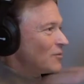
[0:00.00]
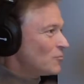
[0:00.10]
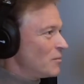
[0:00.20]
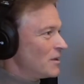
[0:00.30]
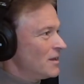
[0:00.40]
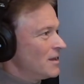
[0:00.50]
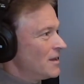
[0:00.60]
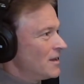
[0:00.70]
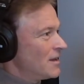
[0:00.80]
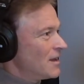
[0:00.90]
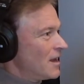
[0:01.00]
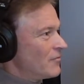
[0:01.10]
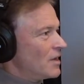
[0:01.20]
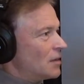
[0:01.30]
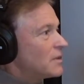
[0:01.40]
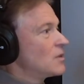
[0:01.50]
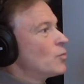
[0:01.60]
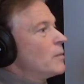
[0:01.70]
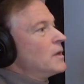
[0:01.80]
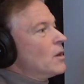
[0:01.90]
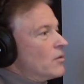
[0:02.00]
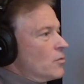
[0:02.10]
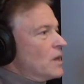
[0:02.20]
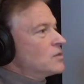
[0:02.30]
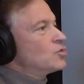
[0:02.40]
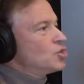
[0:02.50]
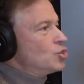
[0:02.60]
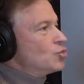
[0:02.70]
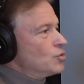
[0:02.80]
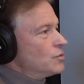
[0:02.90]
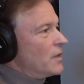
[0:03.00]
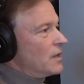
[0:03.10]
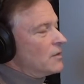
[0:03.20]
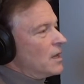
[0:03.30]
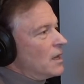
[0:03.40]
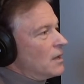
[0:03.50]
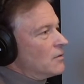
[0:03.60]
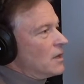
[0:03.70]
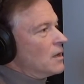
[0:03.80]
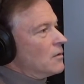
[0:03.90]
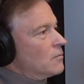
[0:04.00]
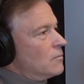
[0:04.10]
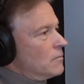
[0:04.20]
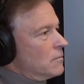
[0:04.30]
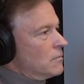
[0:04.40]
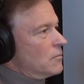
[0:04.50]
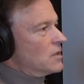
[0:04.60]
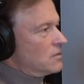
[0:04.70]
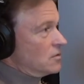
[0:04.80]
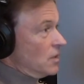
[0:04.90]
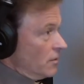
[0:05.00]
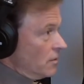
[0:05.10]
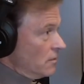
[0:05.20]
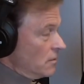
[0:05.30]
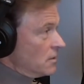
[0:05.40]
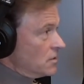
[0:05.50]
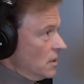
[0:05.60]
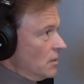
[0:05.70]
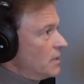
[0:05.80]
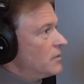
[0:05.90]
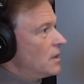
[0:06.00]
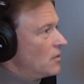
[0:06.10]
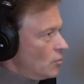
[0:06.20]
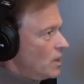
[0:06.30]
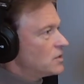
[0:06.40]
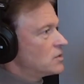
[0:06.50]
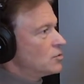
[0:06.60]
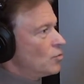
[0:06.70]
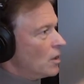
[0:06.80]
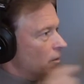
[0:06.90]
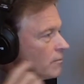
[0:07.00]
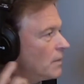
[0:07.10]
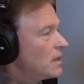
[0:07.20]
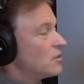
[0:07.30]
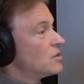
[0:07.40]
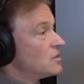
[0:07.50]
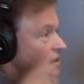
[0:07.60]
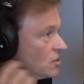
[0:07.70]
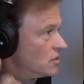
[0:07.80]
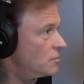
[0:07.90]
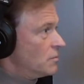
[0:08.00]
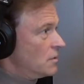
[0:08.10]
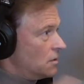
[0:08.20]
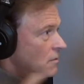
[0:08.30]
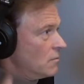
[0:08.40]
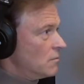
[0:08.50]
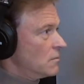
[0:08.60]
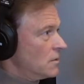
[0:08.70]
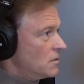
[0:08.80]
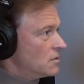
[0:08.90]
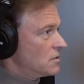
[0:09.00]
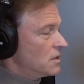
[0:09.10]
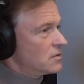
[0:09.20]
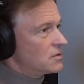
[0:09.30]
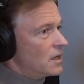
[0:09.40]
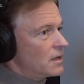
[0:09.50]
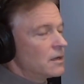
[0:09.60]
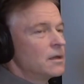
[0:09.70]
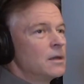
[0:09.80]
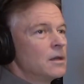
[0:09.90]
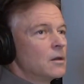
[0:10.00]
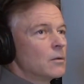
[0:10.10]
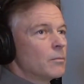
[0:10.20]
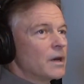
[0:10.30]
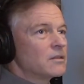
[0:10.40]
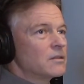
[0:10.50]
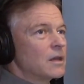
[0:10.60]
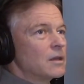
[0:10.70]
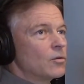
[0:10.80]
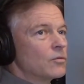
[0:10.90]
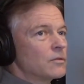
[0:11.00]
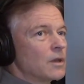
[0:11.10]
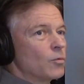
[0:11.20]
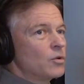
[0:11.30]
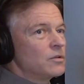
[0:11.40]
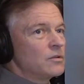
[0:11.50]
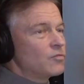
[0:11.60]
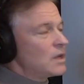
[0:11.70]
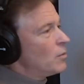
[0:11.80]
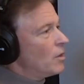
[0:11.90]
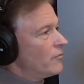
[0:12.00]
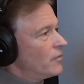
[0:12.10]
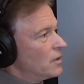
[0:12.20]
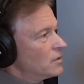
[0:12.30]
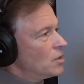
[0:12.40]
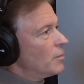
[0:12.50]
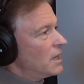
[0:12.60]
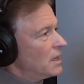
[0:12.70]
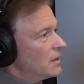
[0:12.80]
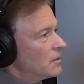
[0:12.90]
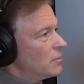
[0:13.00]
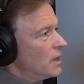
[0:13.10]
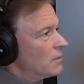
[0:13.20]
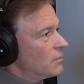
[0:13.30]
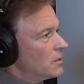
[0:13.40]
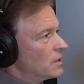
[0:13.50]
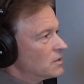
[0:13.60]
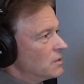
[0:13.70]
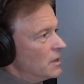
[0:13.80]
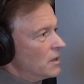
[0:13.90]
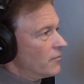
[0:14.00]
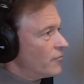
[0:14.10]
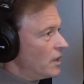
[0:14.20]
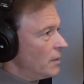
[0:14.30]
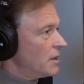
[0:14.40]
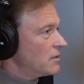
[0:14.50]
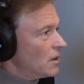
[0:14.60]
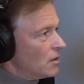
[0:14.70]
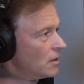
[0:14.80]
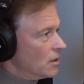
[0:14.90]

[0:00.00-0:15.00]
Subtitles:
women every night, but the women are the ones who choose, and they raise the children still, but they are the ones who are making the decisions in society. But they wouldn't dream of dominating the men because the men are free, but they're,